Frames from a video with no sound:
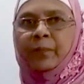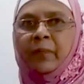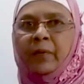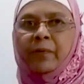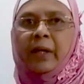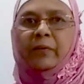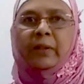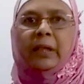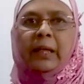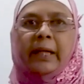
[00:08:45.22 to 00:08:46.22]
we collect the
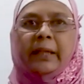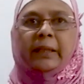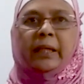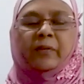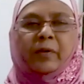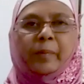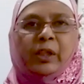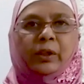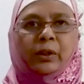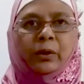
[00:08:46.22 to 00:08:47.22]
information,
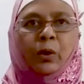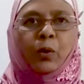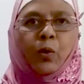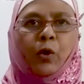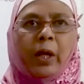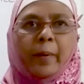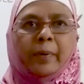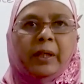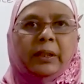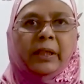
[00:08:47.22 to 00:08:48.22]
collaborate the
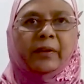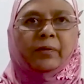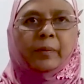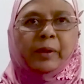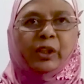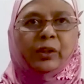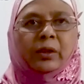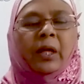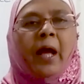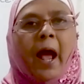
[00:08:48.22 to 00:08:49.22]
information,
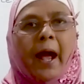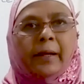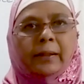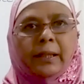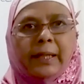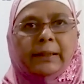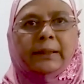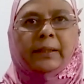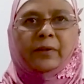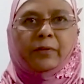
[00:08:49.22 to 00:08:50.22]
analyze the
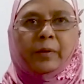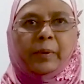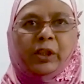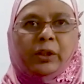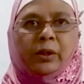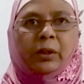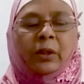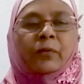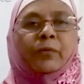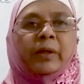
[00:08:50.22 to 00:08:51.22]
information, we
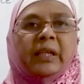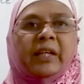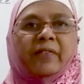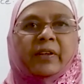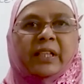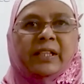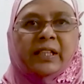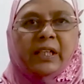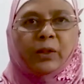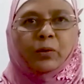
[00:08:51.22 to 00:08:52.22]
give reasoning to
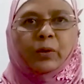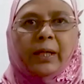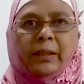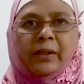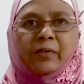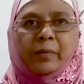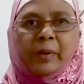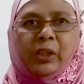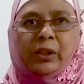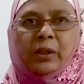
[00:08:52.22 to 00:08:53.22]
that information,
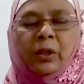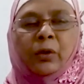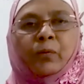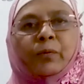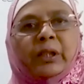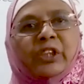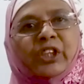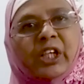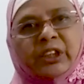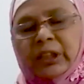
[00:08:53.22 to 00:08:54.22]
we judge the
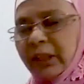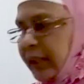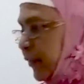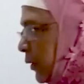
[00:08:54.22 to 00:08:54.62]
information.